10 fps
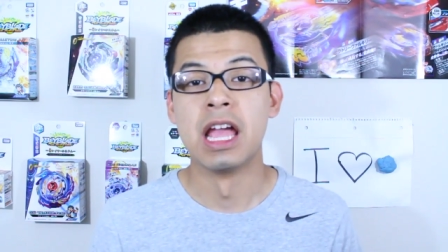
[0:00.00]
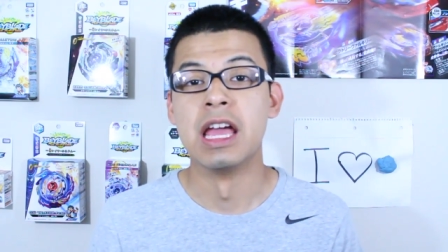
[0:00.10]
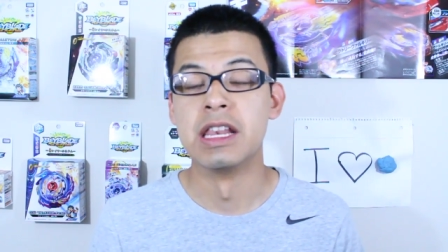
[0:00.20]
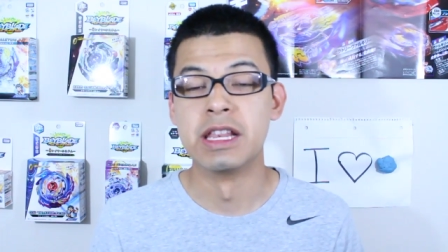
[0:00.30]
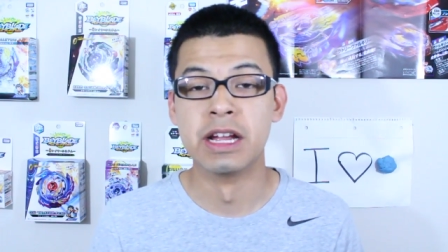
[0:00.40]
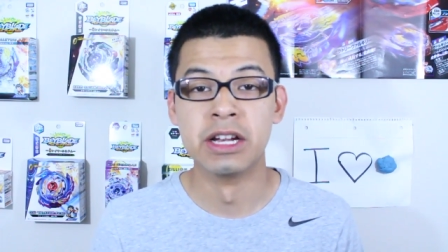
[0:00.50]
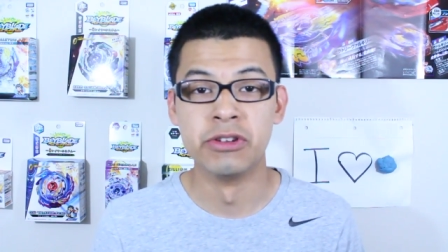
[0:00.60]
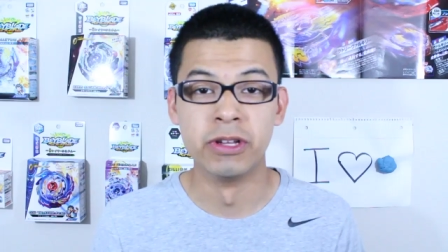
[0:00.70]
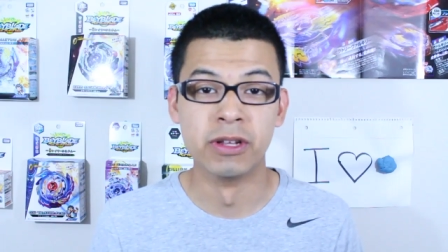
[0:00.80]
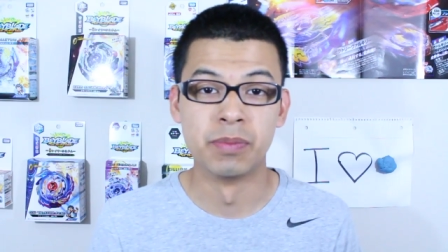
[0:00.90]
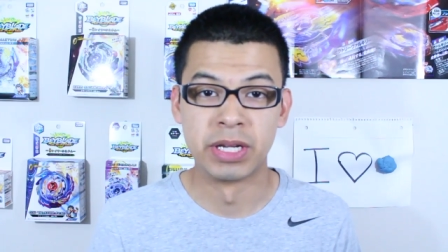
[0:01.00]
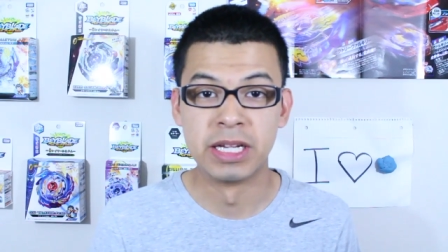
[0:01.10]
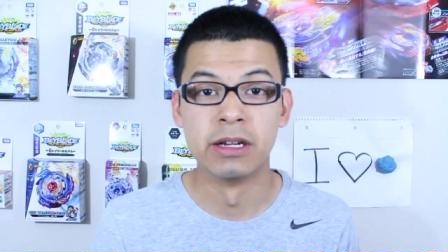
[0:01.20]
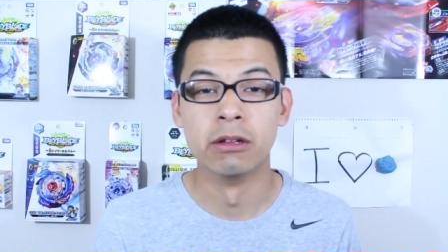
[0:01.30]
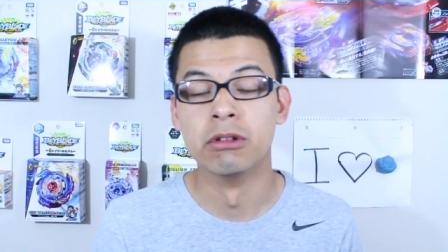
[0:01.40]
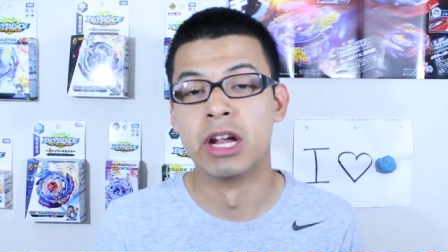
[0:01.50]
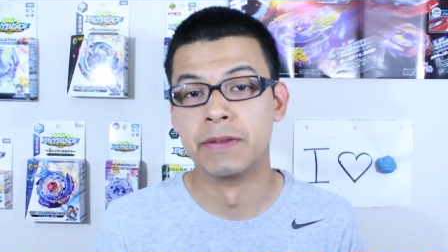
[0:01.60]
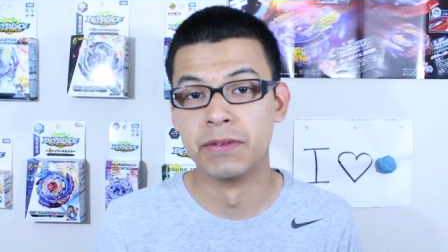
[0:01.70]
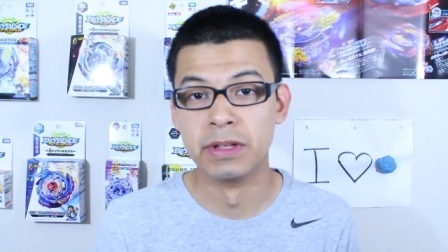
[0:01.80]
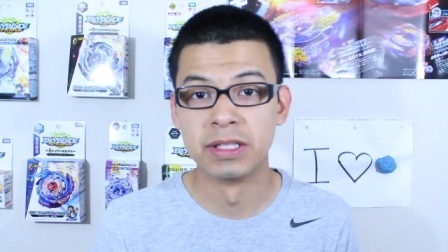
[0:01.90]
And then you end up paying a
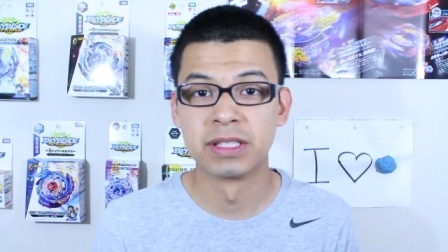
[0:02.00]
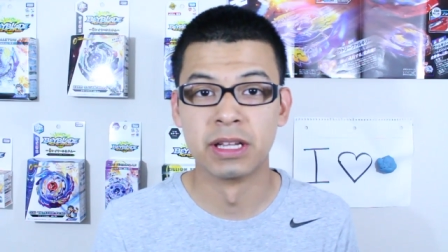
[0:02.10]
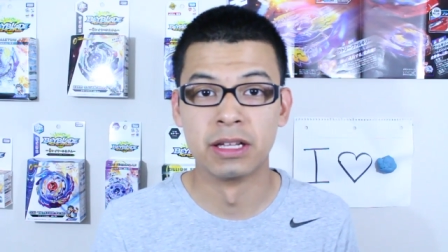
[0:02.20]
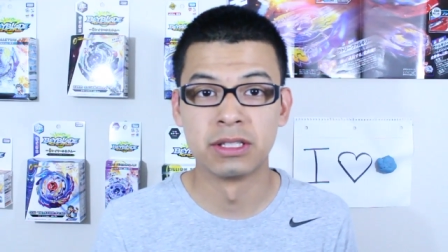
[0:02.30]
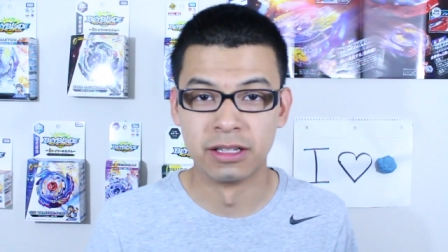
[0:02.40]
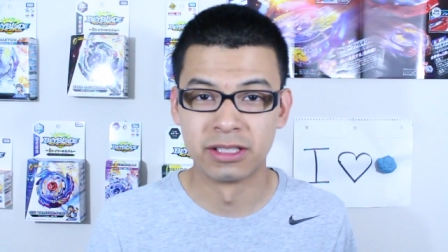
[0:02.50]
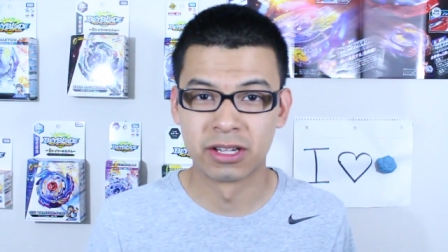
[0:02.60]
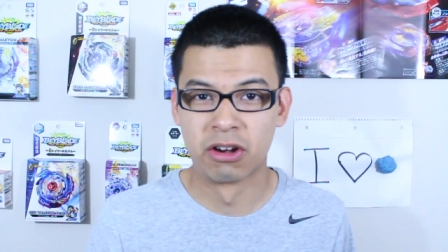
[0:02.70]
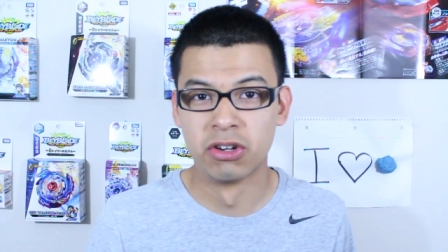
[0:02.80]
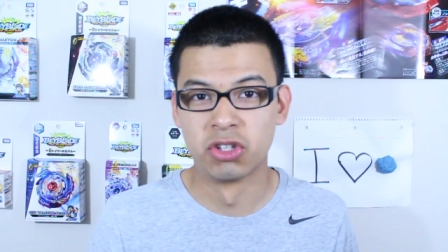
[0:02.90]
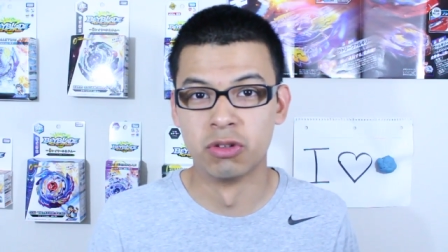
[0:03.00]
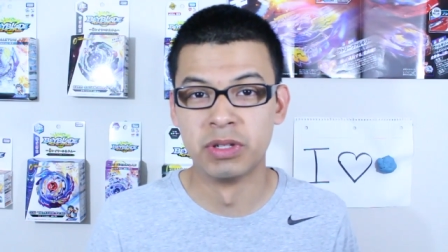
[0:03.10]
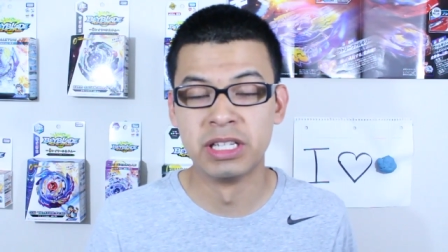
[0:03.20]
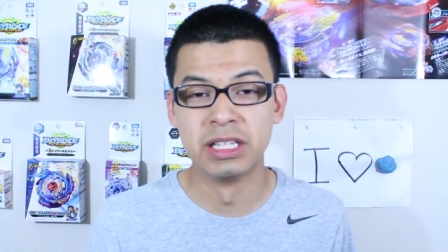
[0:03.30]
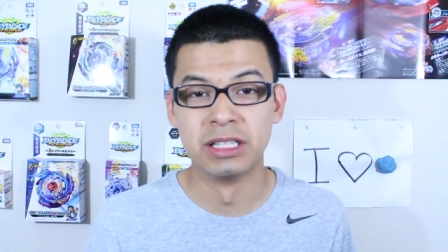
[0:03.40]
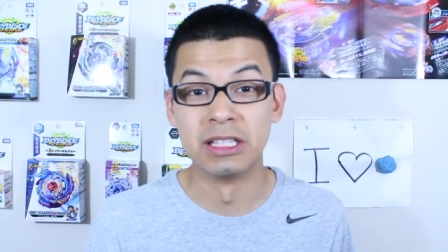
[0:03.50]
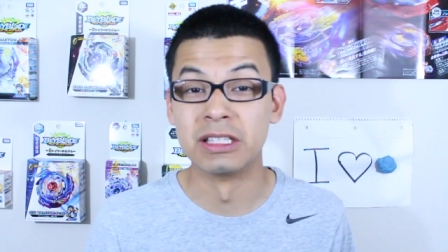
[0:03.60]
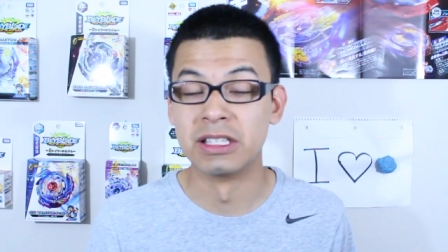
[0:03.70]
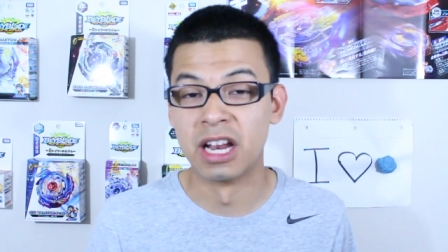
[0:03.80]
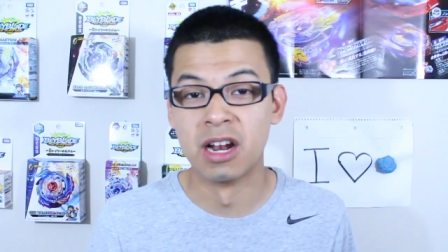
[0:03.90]
lot for this set, because Cartomy
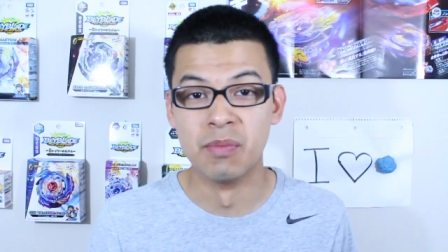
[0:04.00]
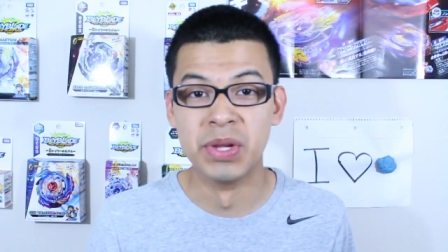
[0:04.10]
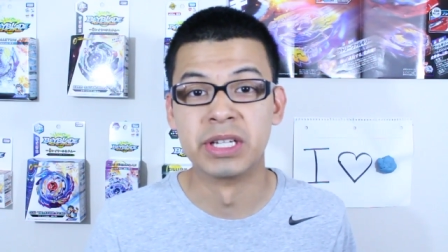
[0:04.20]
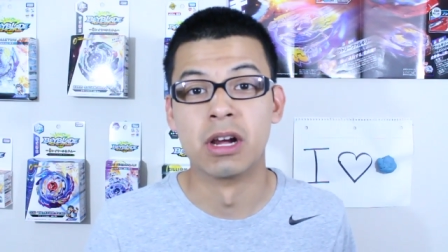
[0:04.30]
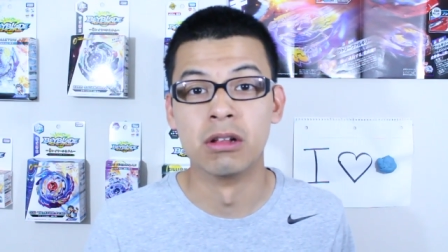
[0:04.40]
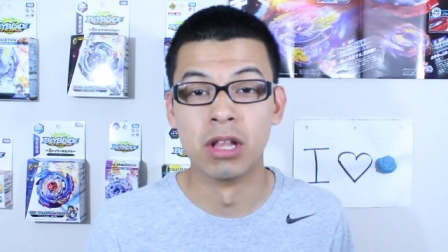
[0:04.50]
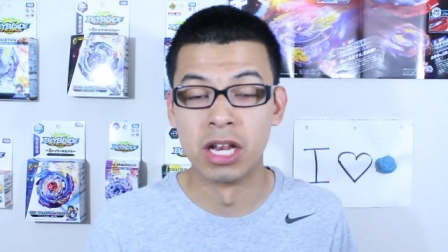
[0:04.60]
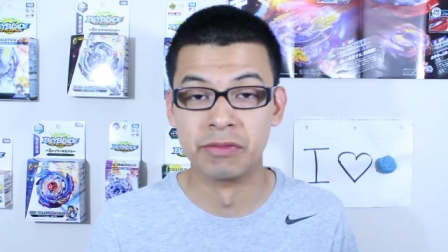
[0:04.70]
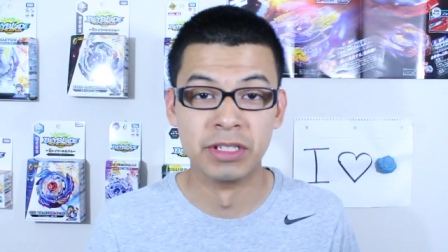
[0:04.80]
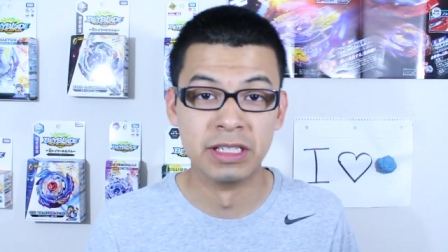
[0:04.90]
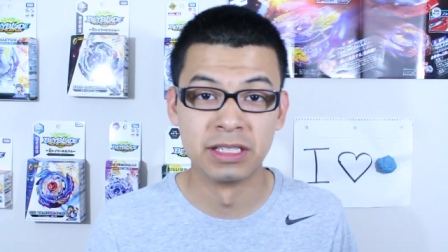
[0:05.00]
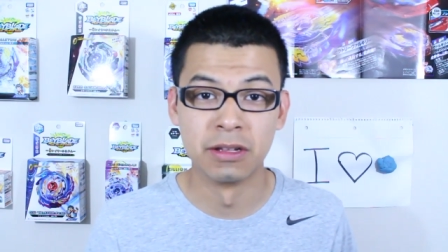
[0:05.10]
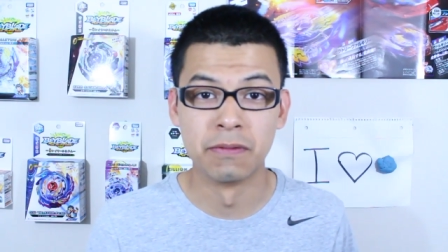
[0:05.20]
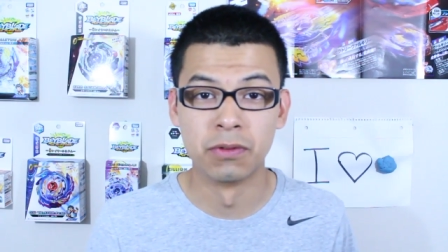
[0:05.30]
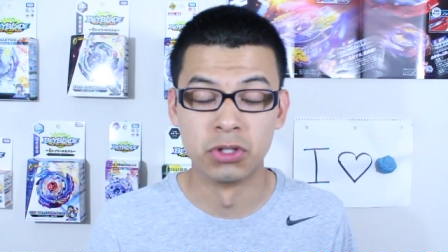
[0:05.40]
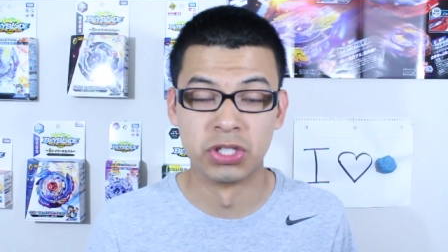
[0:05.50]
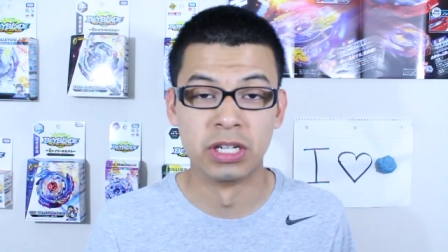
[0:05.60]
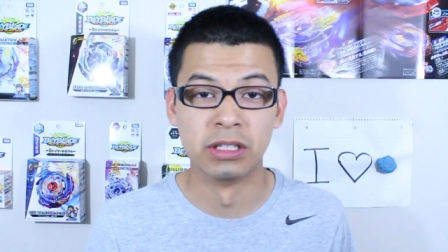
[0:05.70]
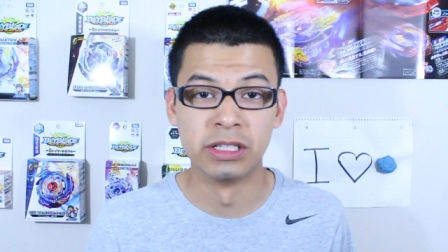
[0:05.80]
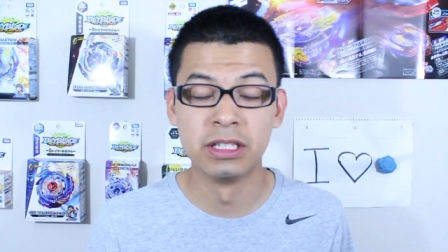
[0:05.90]
does not make a lot of these,
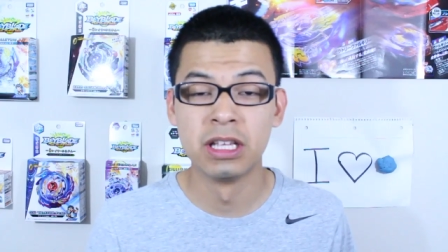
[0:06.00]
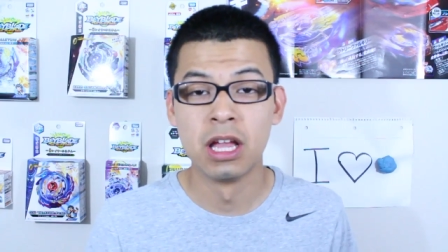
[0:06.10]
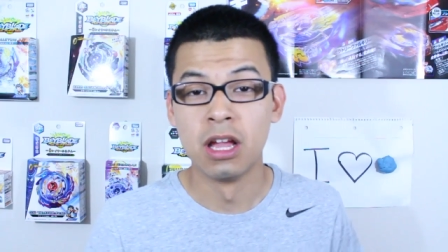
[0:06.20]
unfortunately.